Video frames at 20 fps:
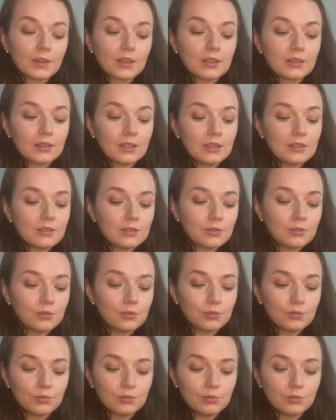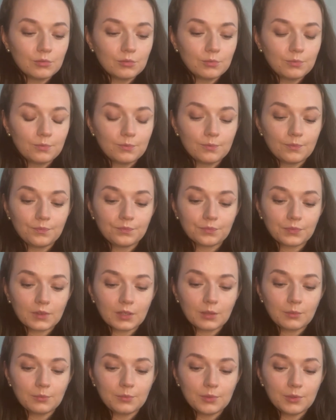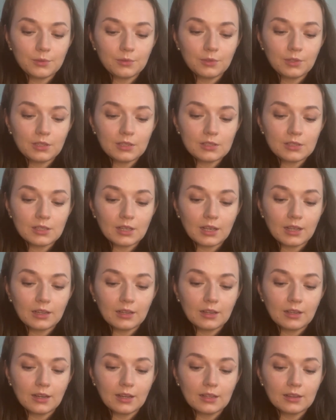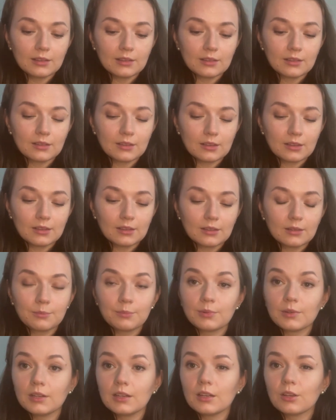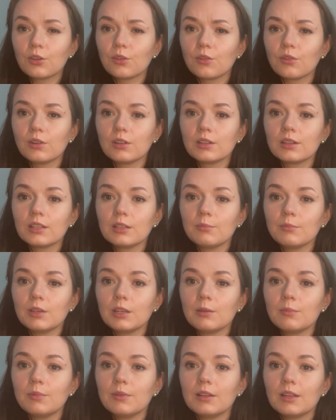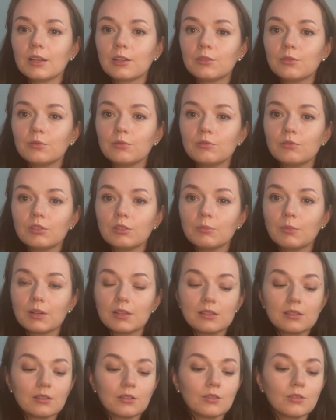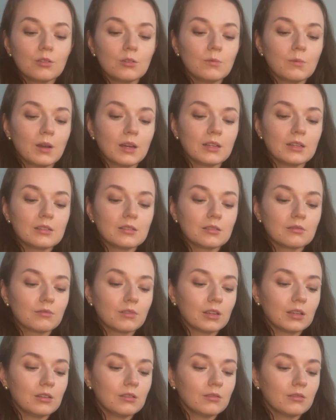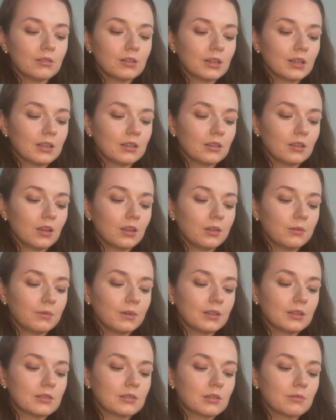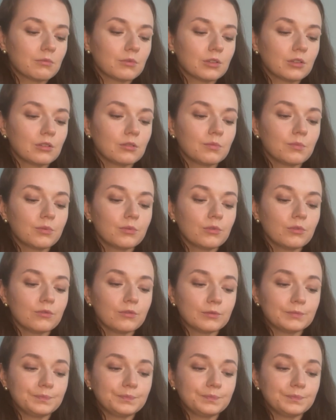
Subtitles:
These 2 beauties I got pretty currently, maybe like 2-3 months ago. One is a regular and the other one is a waterproof.